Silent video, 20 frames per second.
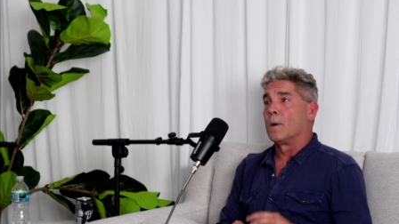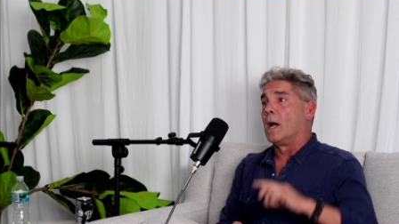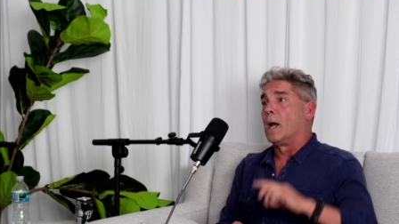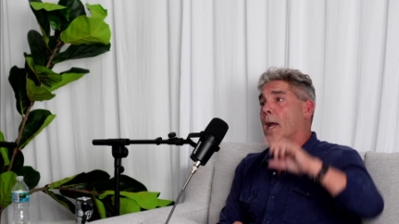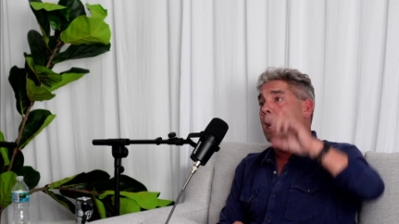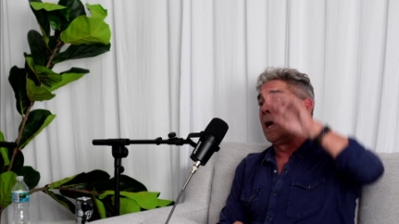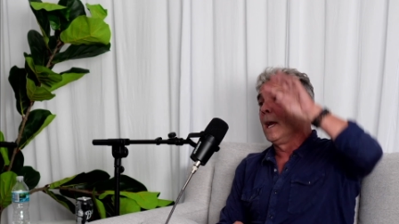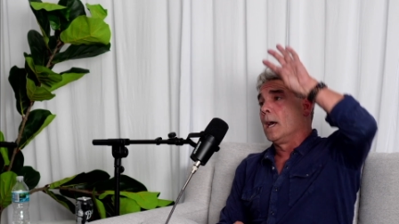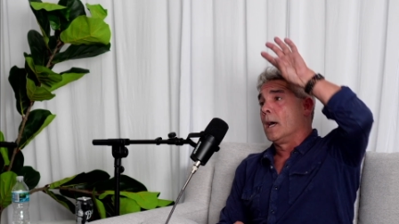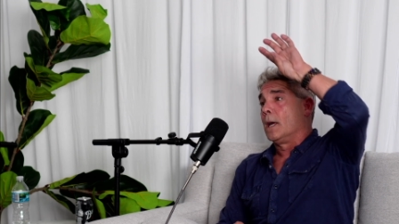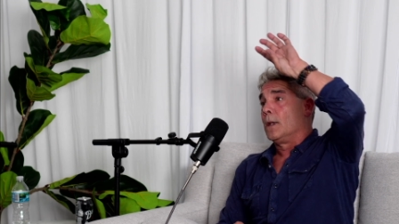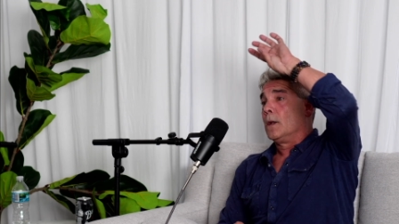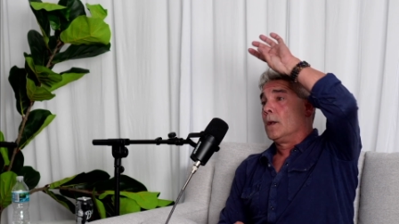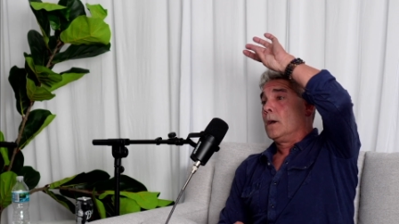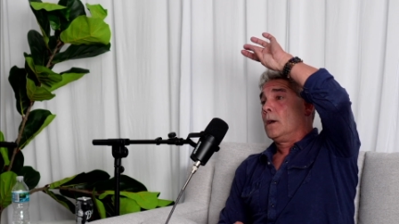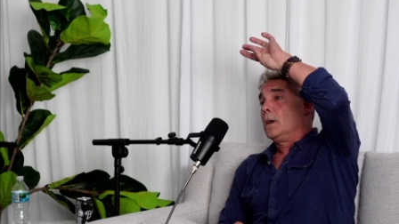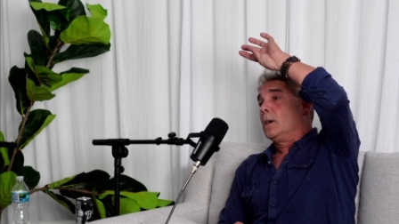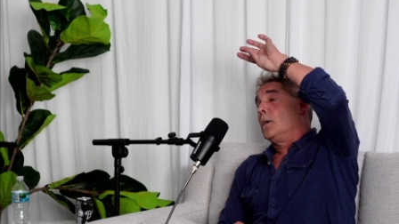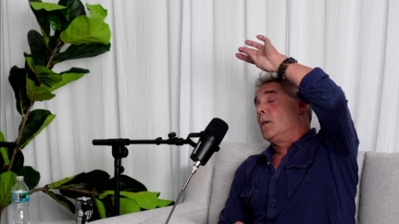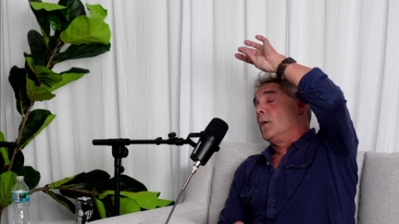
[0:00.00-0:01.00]
And
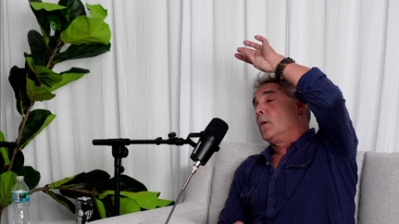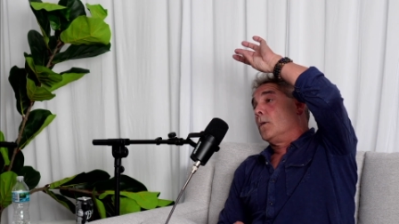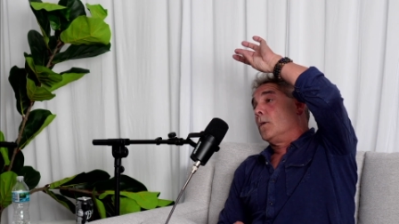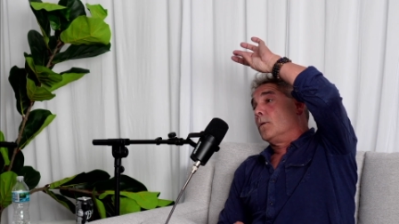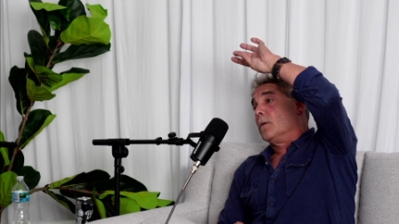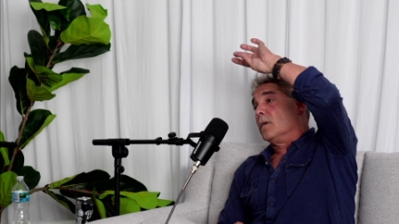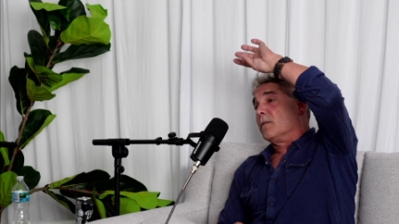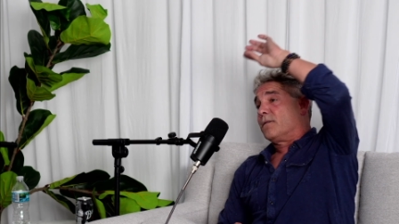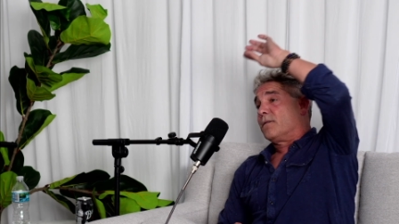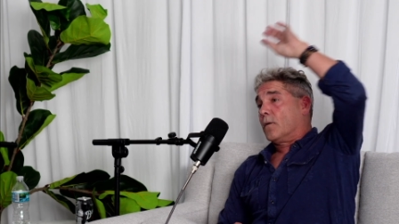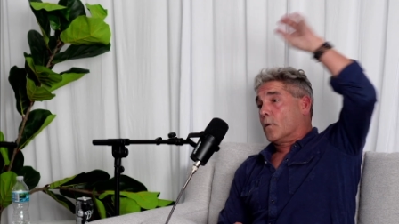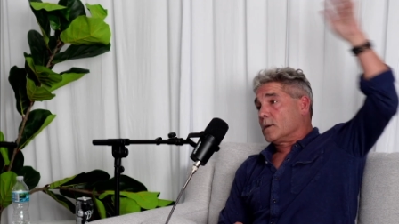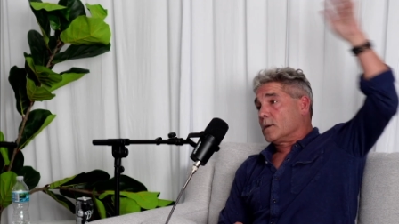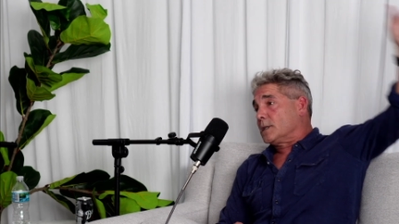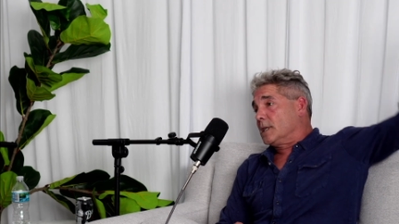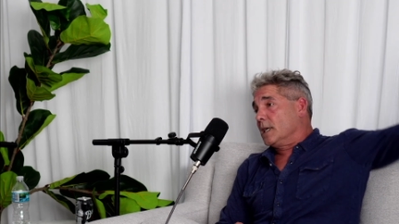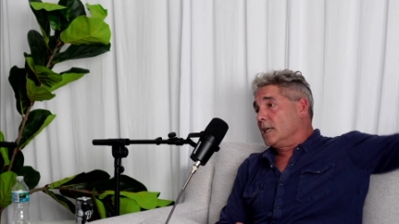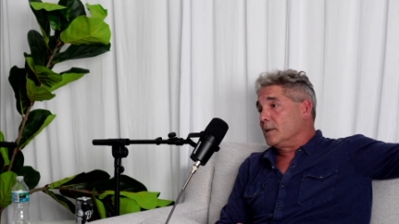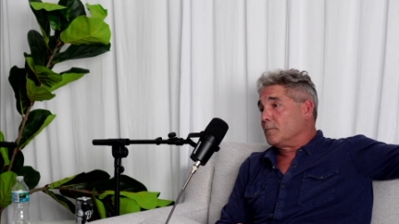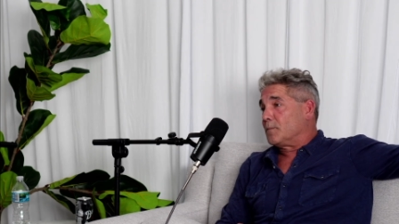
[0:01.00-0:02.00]
the
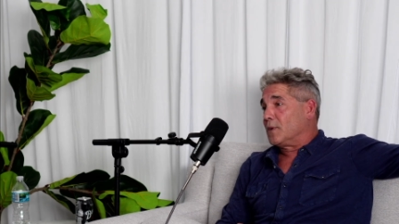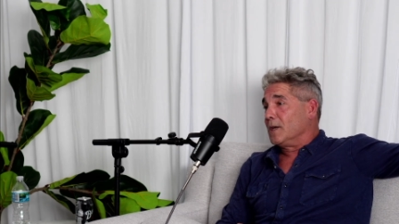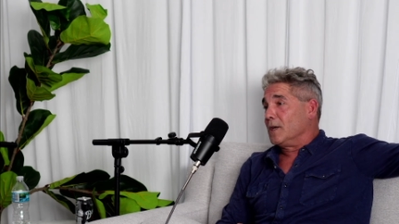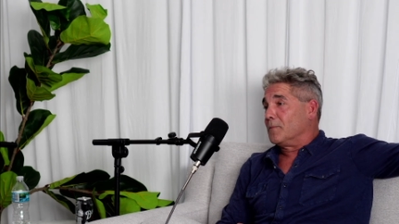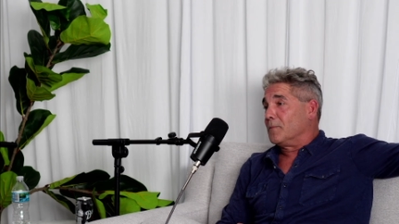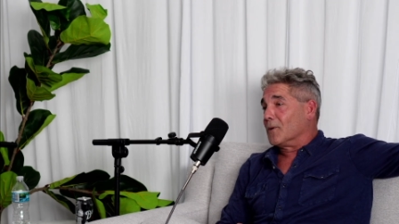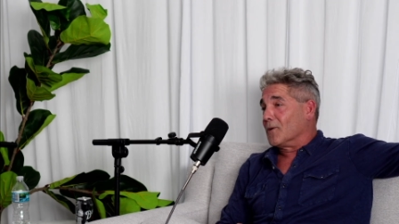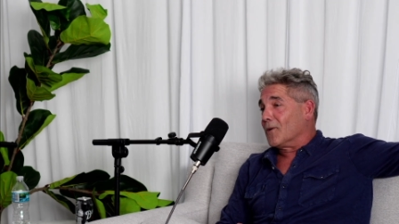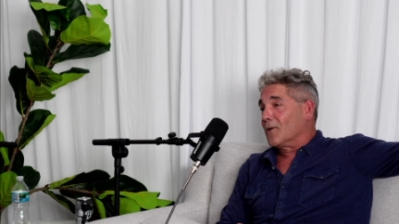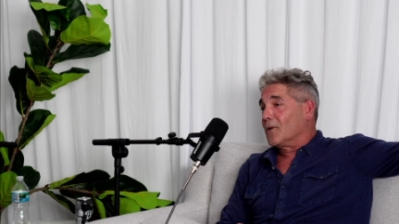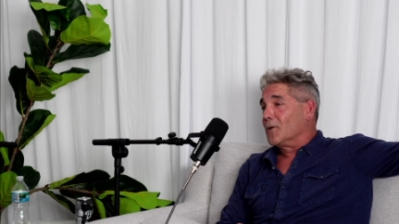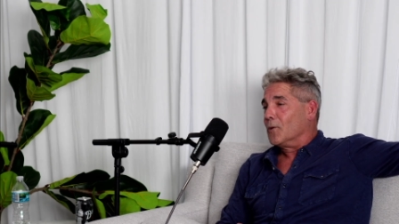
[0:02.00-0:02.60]
14 people